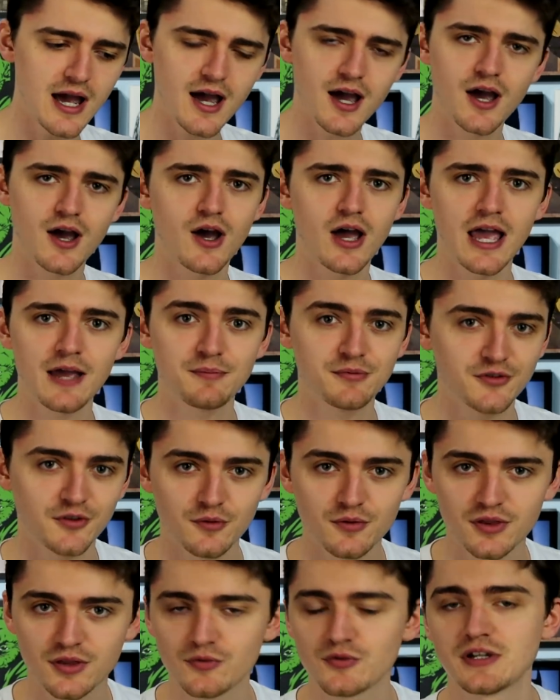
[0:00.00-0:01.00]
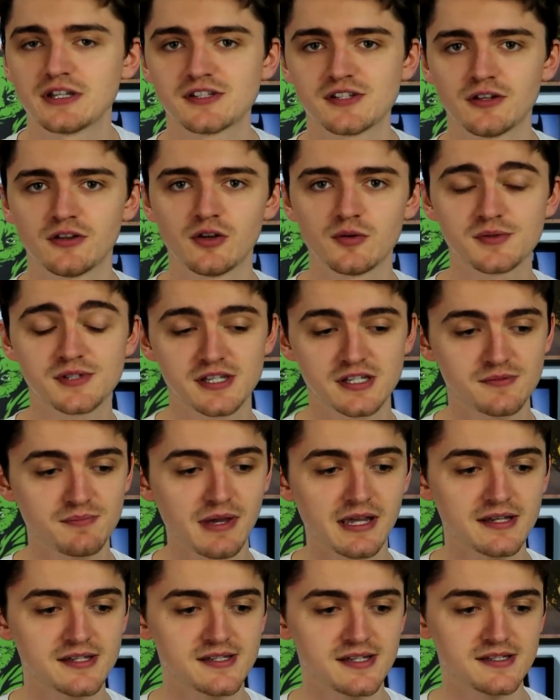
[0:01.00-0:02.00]
episode 3 synopsis
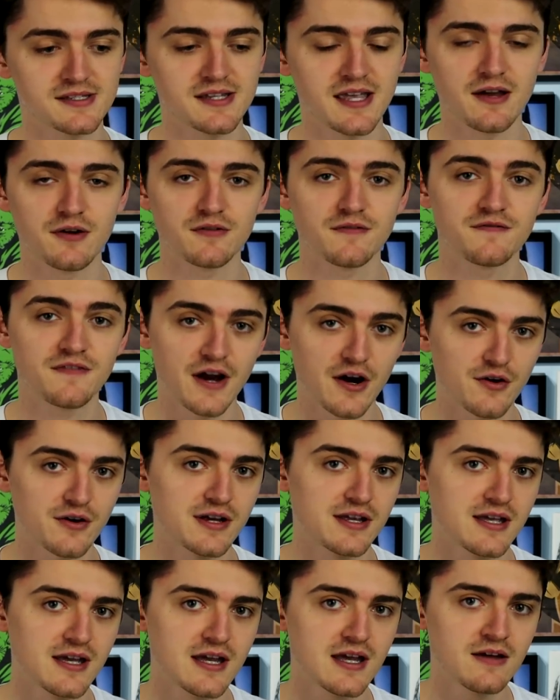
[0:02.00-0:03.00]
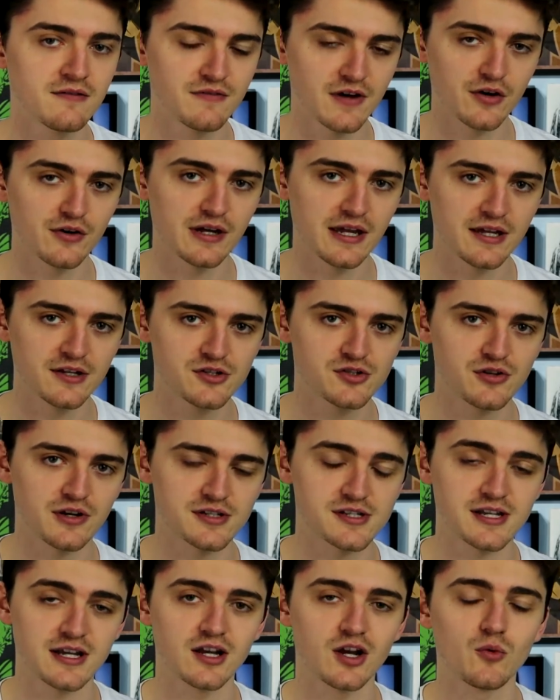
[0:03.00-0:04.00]
makes it sound very, very
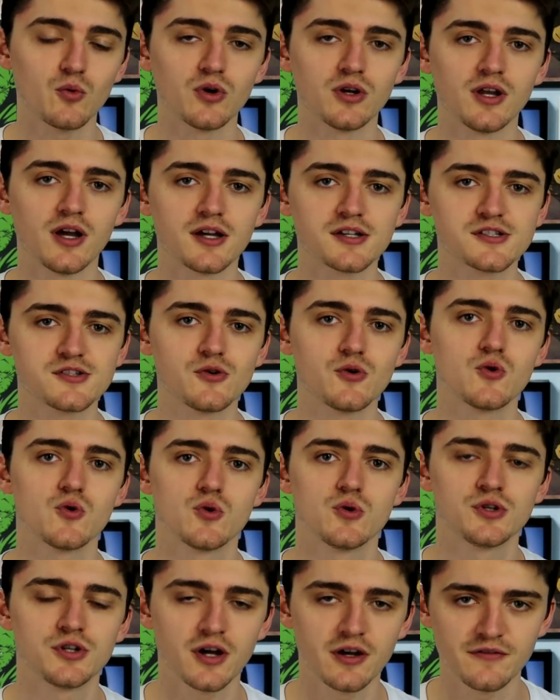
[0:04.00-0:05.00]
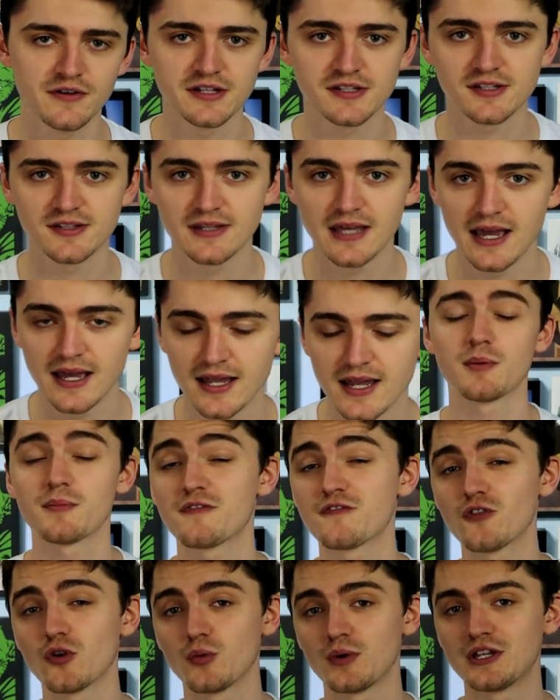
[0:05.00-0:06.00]
interesting, and I want us to all dive into that. But
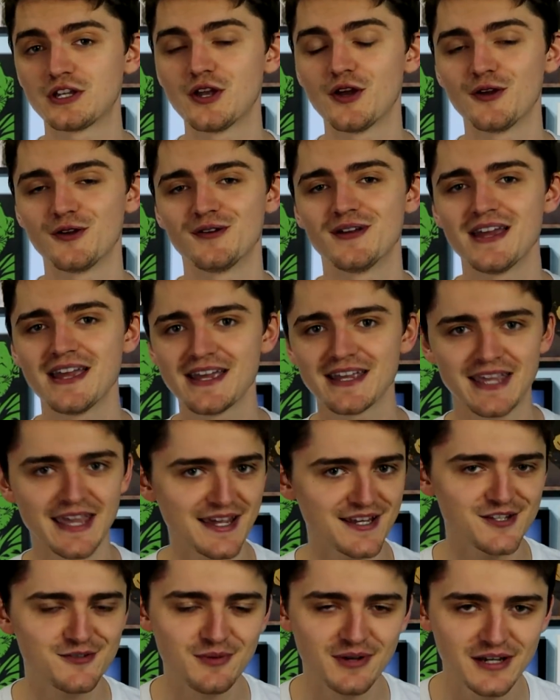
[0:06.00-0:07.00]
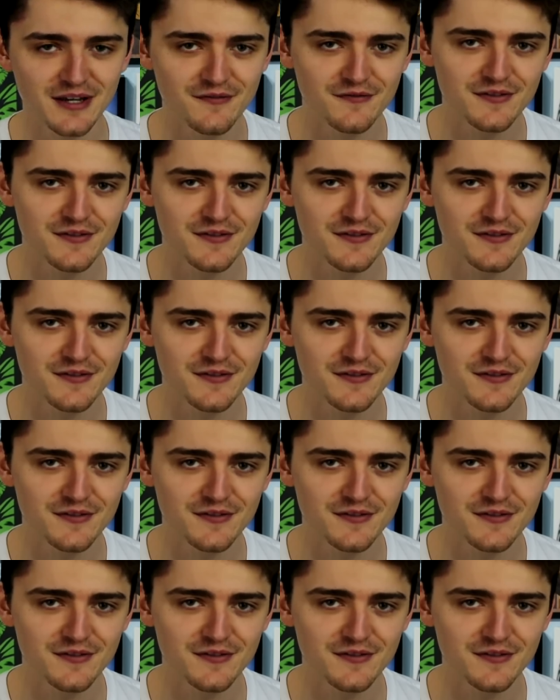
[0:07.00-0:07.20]
before we do get into any